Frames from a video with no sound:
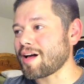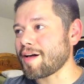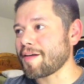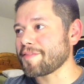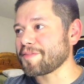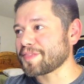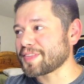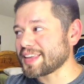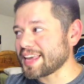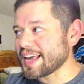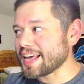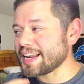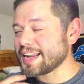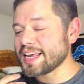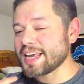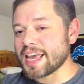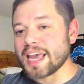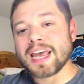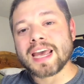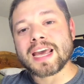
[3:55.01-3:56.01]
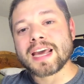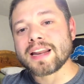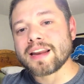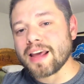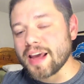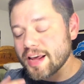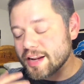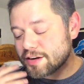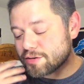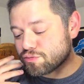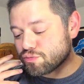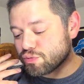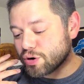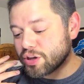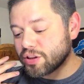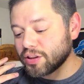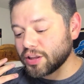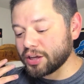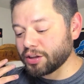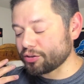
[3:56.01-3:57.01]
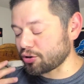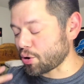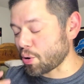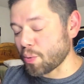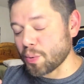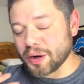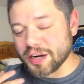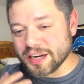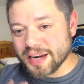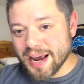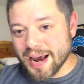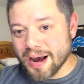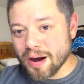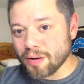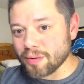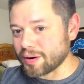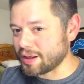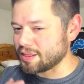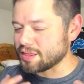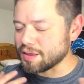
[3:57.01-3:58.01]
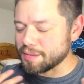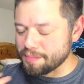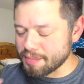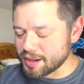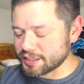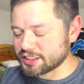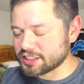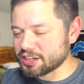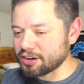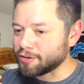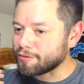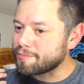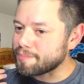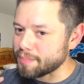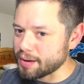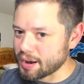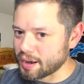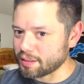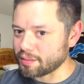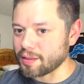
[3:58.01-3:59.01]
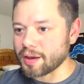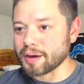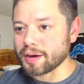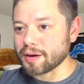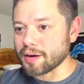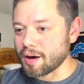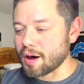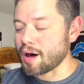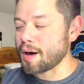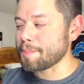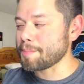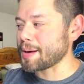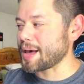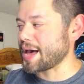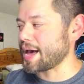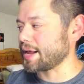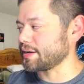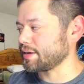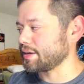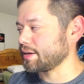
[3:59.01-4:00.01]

on getting in and really throwing down in the midst of melee combat.